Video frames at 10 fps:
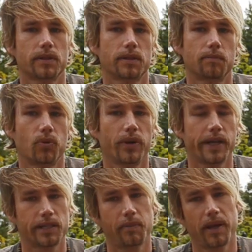is pretty
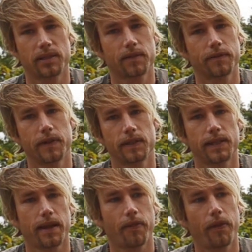expensive.
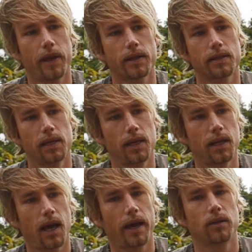Second thing is
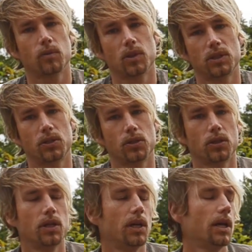I don't want
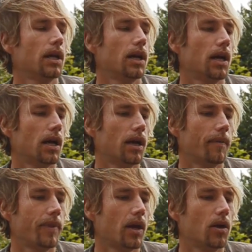to
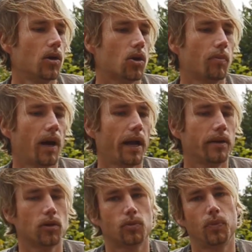hook my
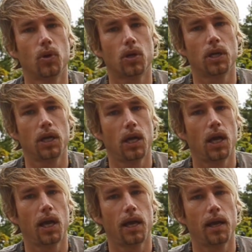notebook
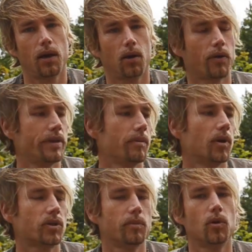on the
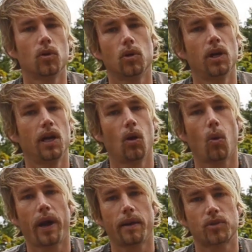EMotimo
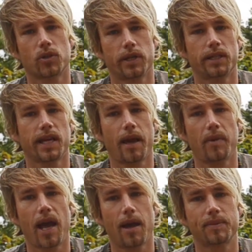when I'm shooting time
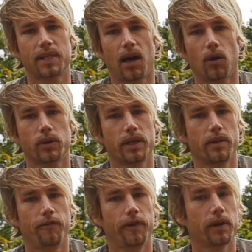lapse out in
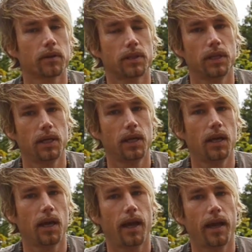the field.
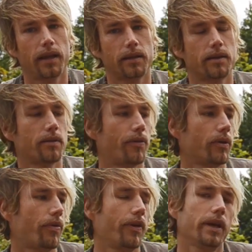And the
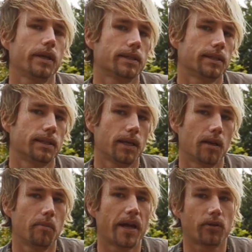third thing is
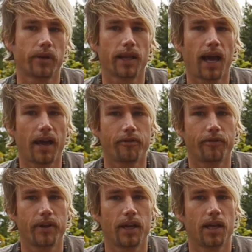battery
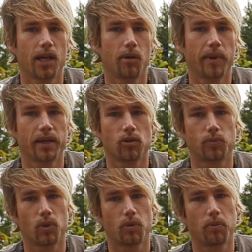life. My
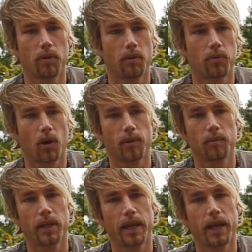notebook
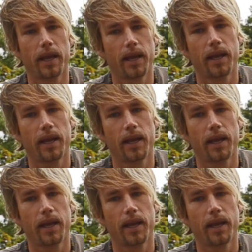probably